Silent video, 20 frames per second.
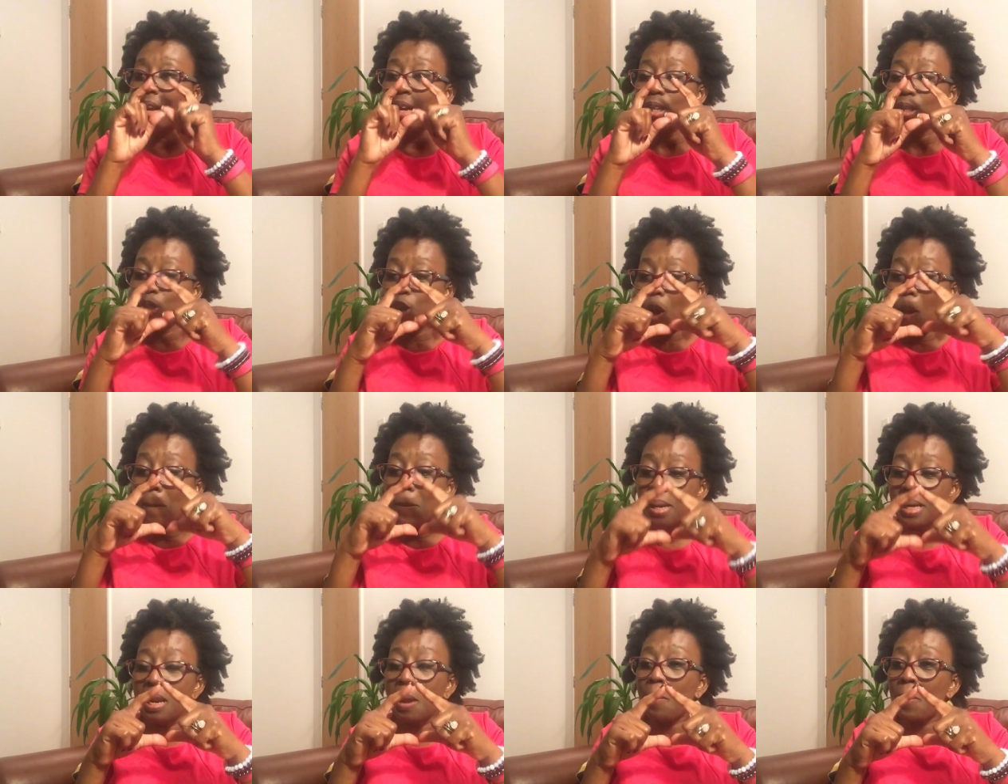
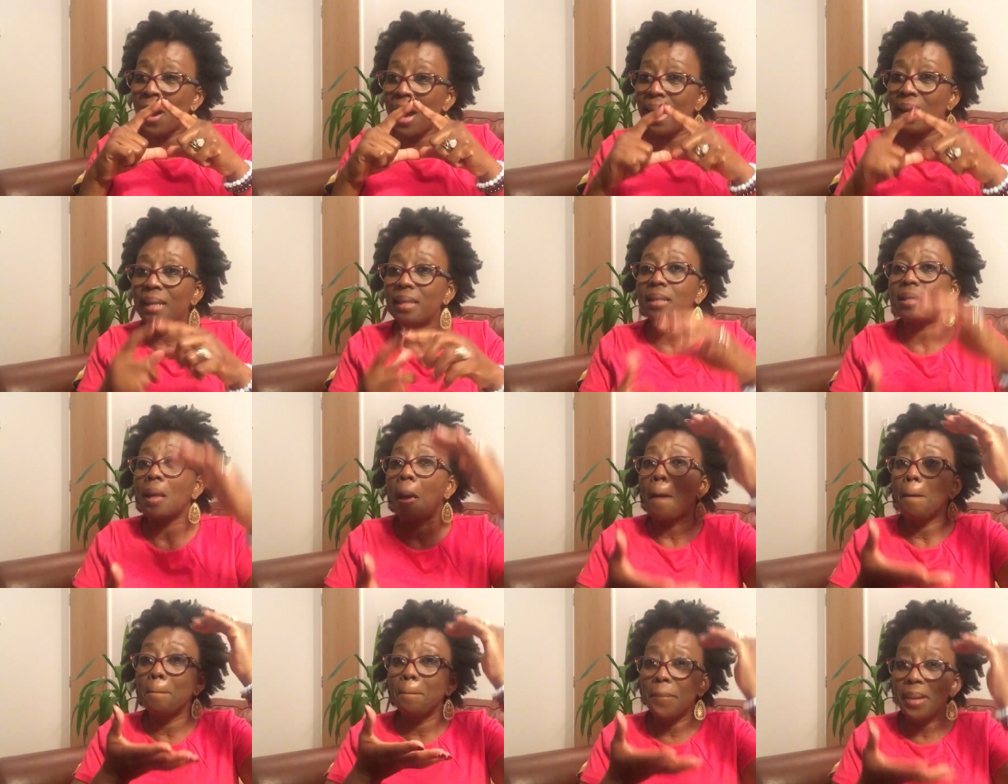mini packs,
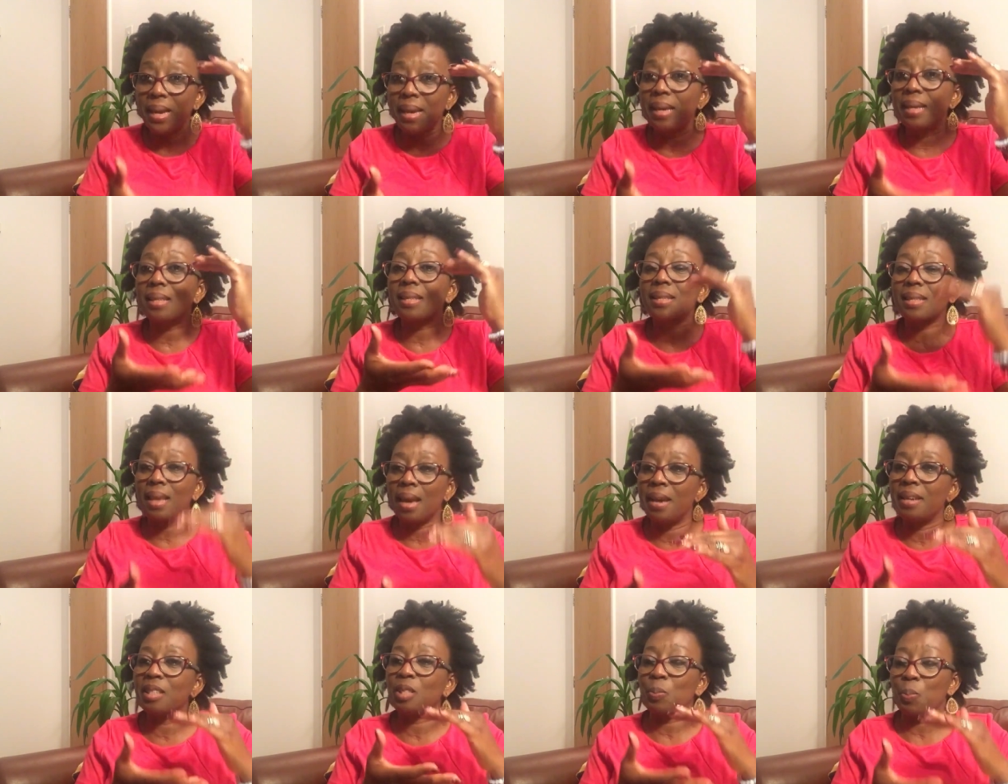big
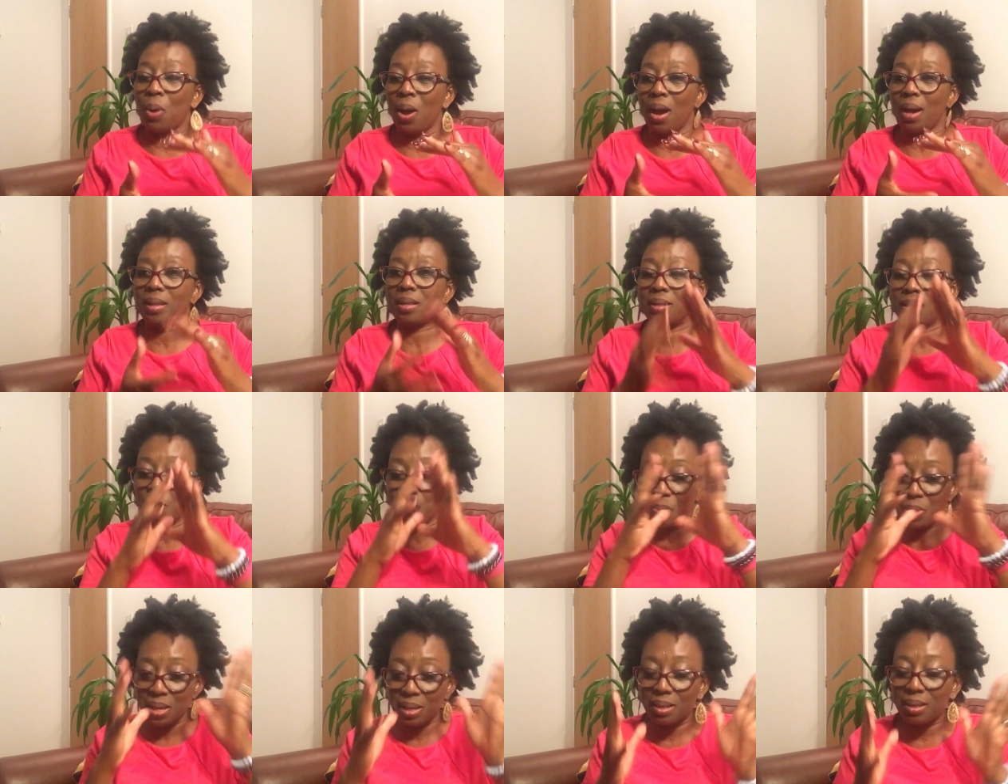size packs, the
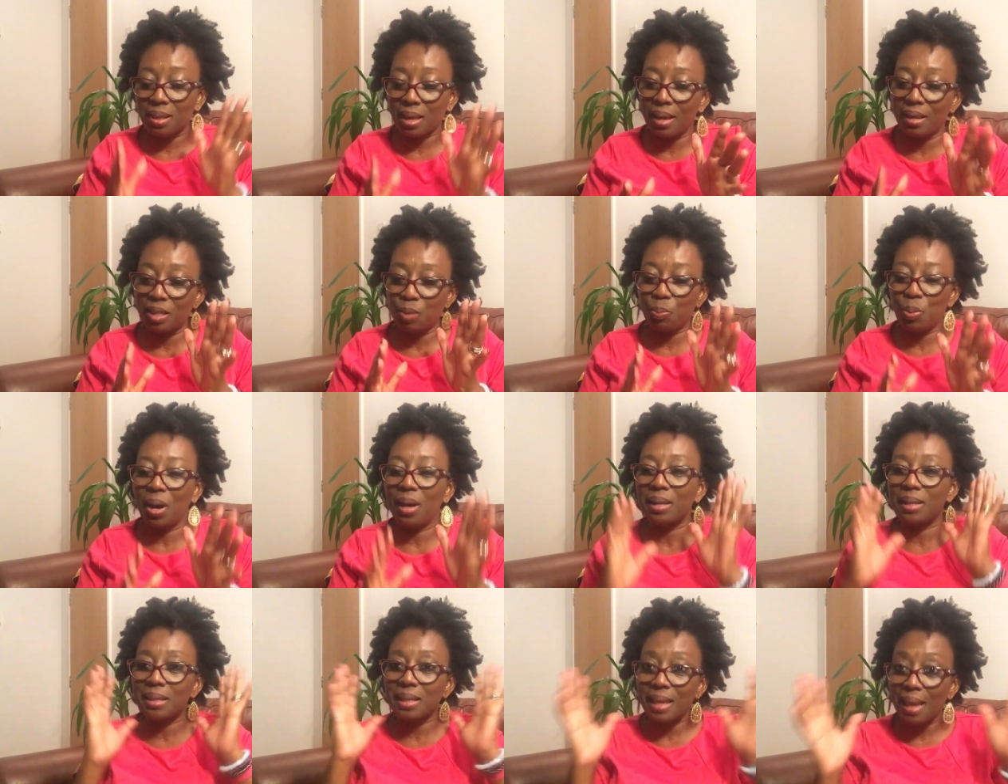big size
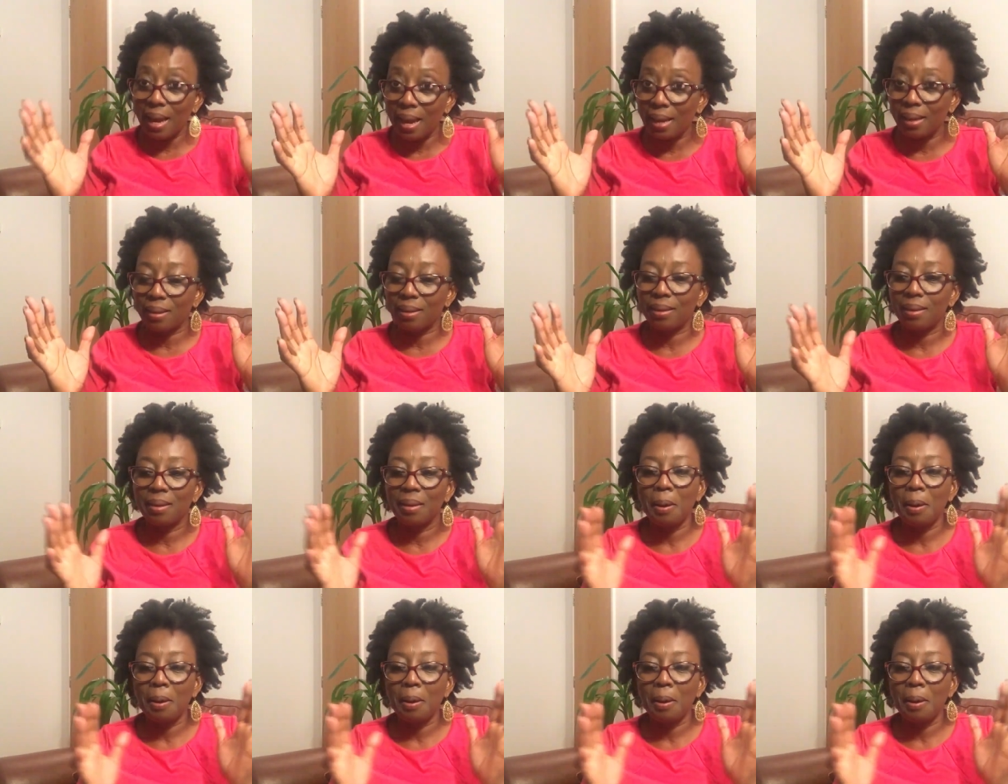pack, 10.